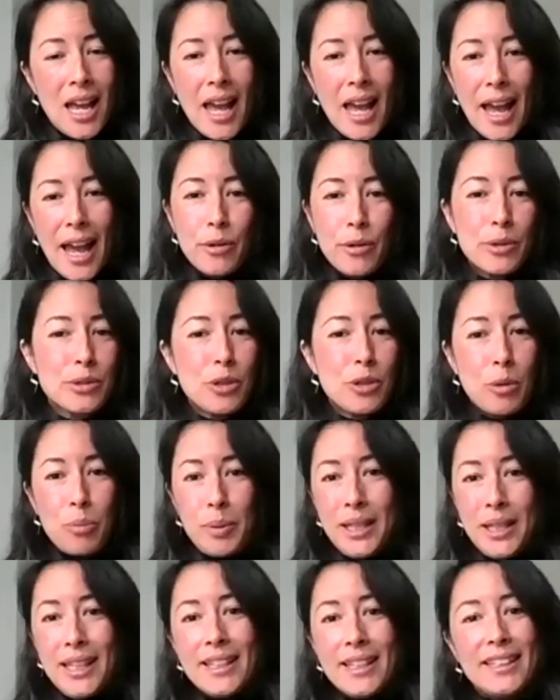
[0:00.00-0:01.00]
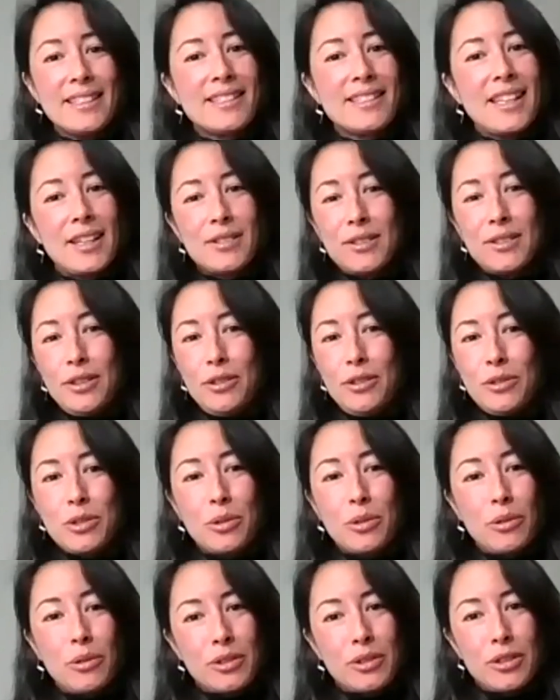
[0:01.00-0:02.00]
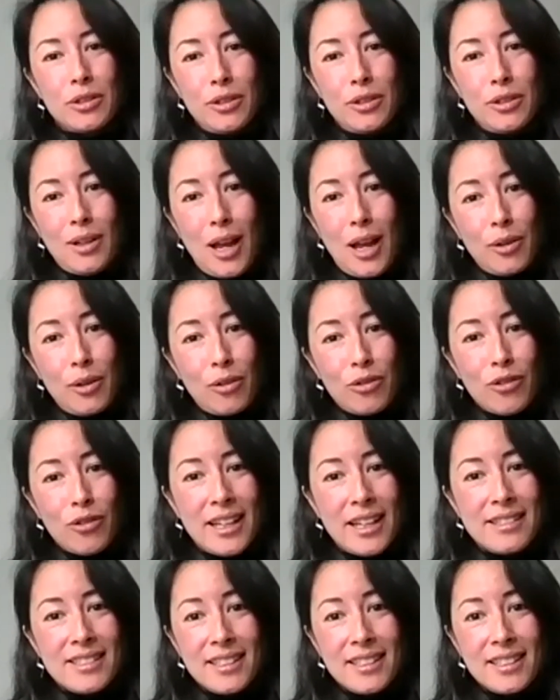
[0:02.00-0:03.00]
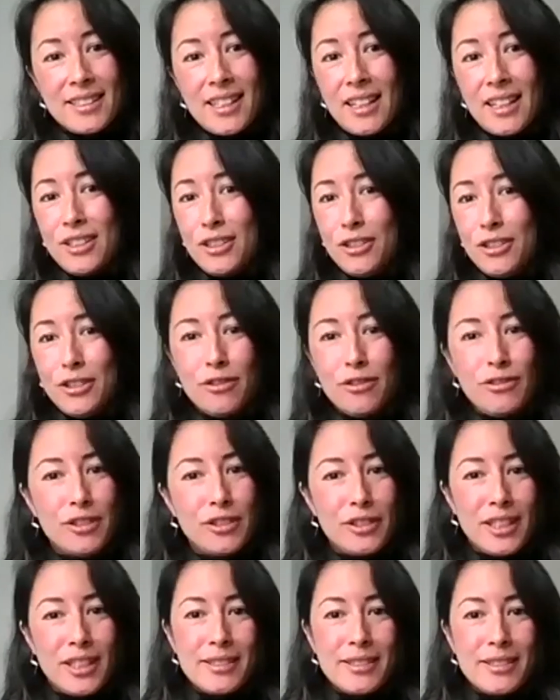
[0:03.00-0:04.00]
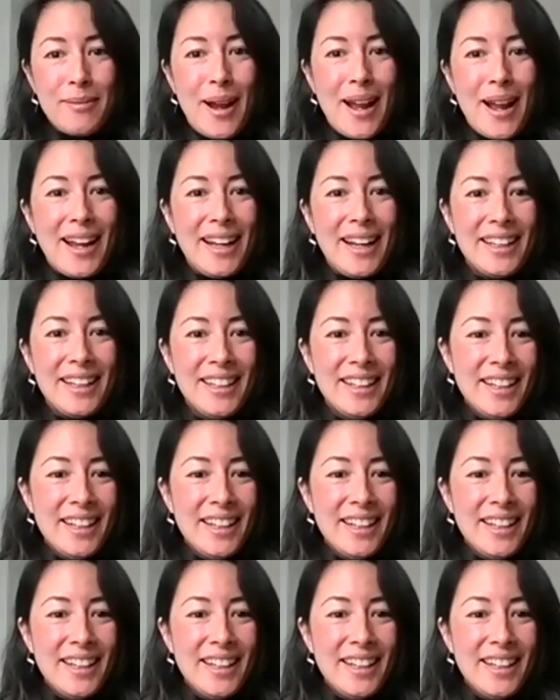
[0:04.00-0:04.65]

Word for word: and also peers that you talk to, like your friends that say, Do you feel this way?